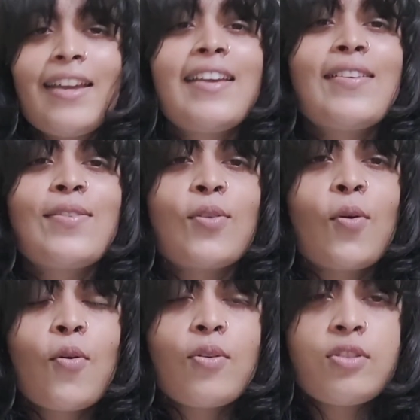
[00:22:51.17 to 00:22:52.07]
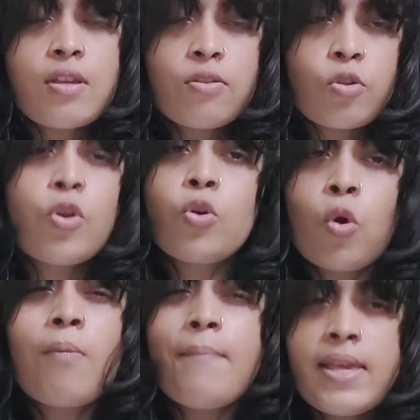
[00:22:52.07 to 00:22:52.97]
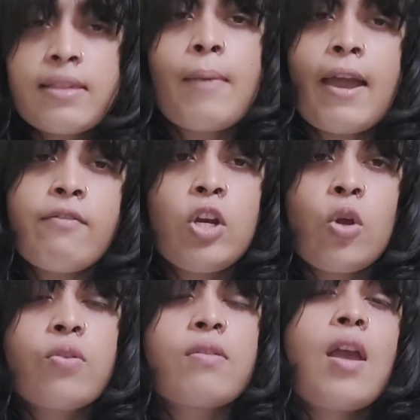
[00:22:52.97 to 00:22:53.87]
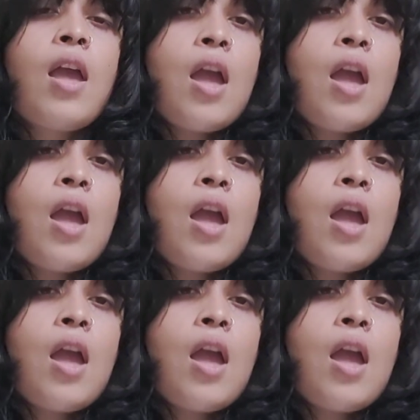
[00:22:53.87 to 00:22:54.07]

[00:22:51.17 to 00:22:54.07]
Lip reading: So just so you don't miss my videos,